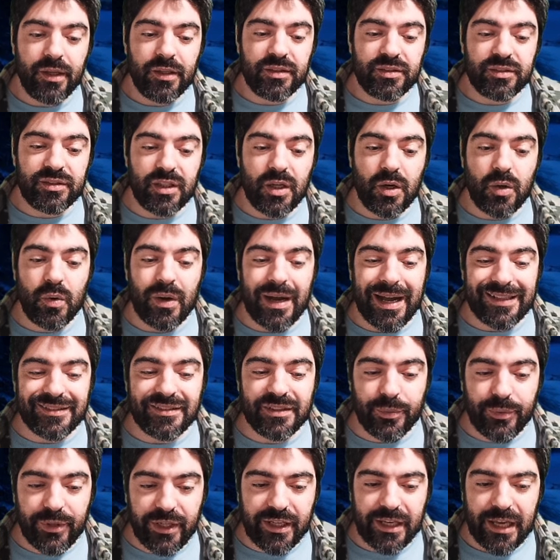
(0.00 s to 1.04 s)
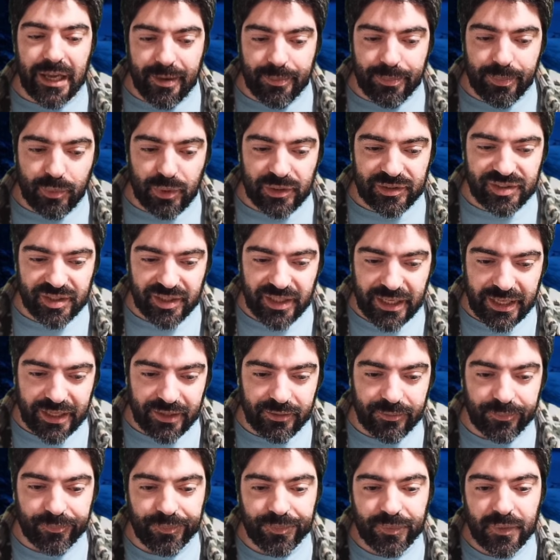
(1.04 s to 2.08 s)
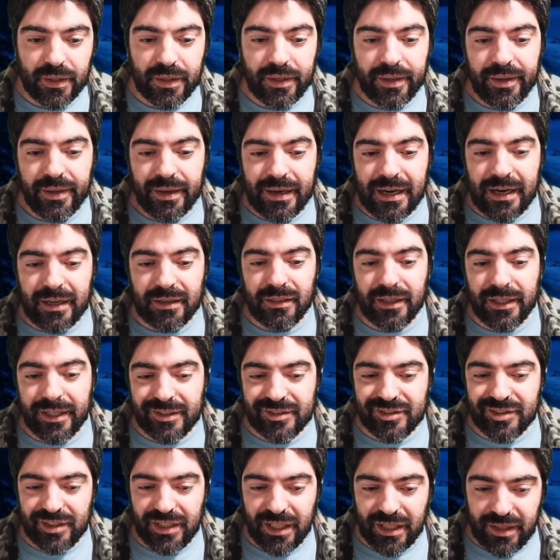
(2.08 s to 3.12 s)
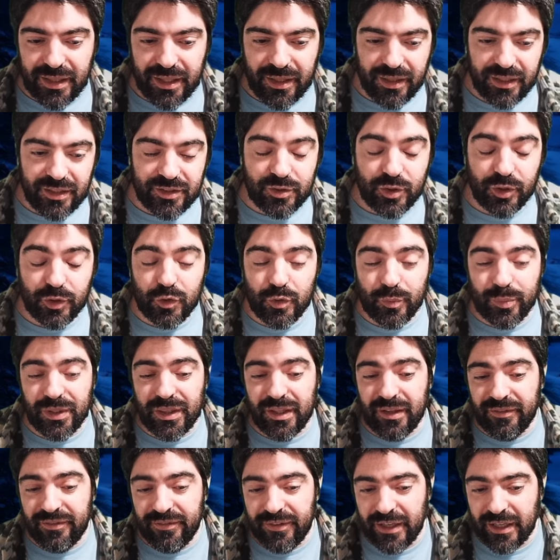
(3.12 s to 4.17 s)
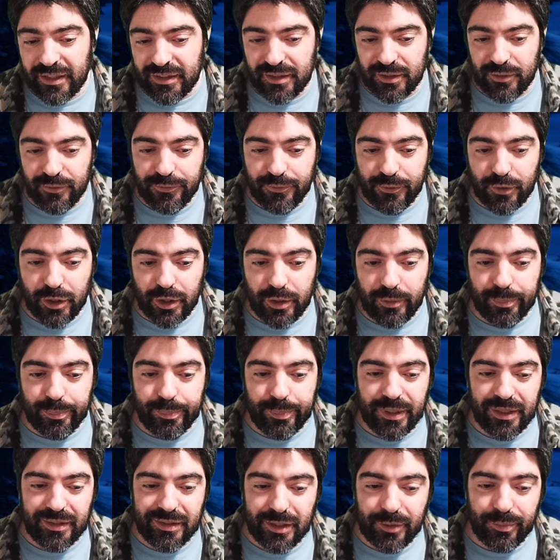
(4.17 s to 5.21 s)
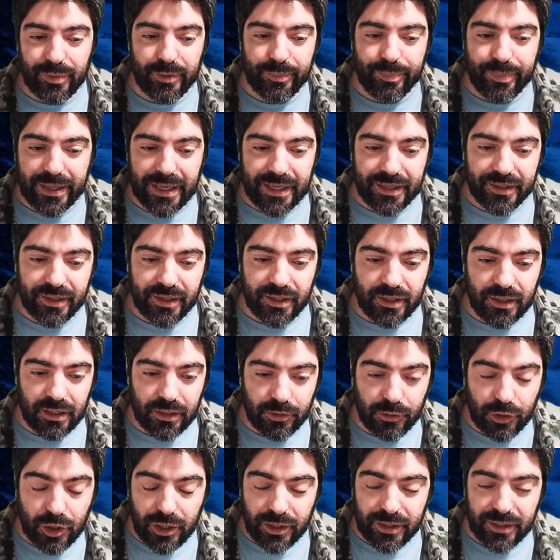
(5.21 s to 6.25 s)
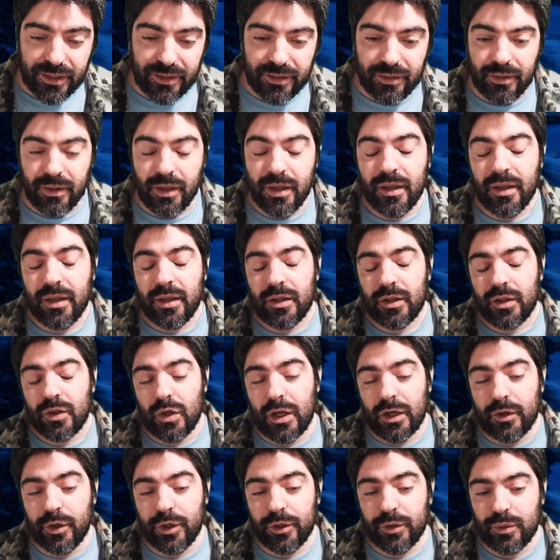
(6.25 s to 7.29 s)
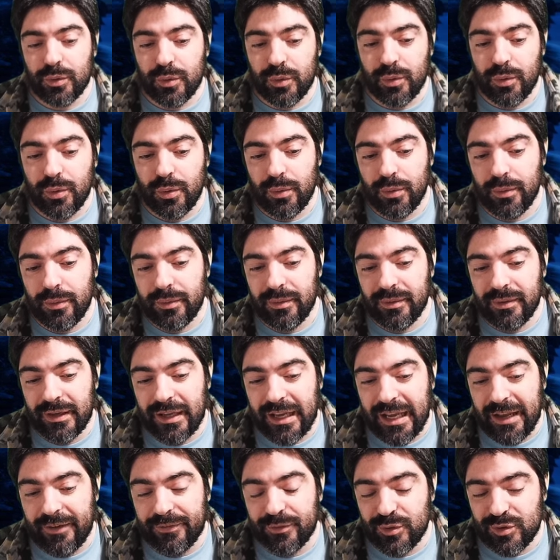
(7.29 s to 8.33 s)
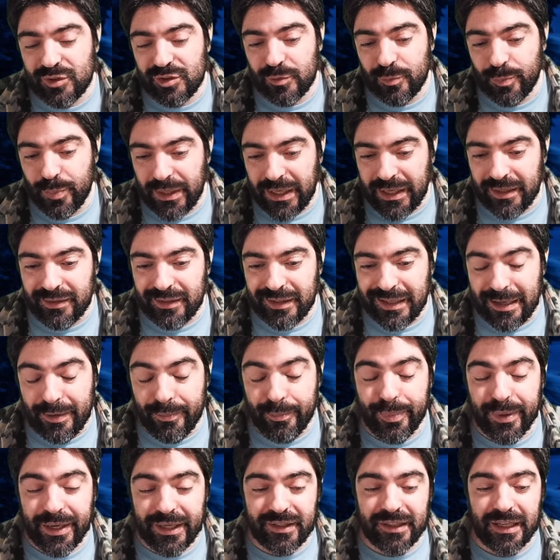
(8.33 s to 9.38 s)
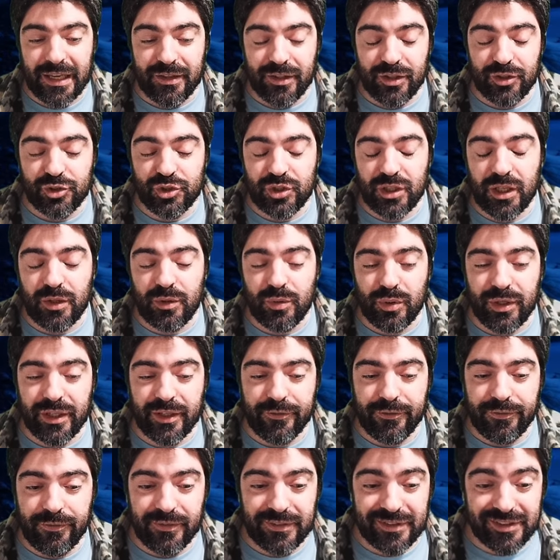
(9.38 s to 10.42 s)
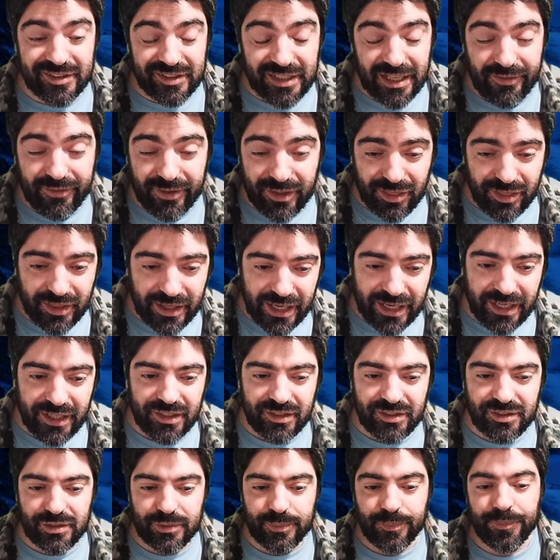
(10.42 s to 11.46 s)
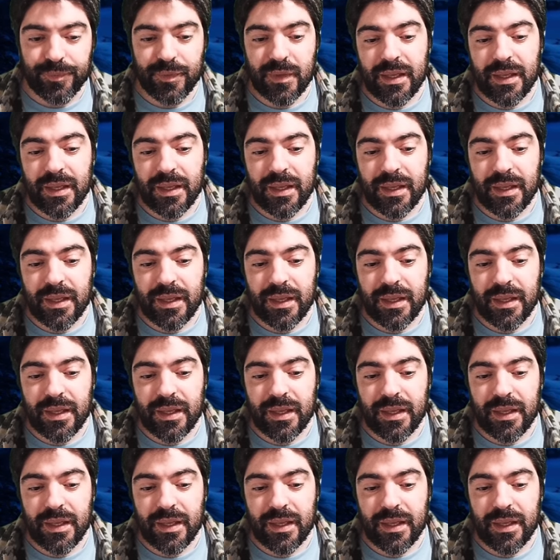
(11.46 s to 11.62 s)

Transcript: So as a recap, once again, Earthlings Needed is going to be the event for Peter B. Parker unlocked. You are going to have to spend campaign energy during 7 days.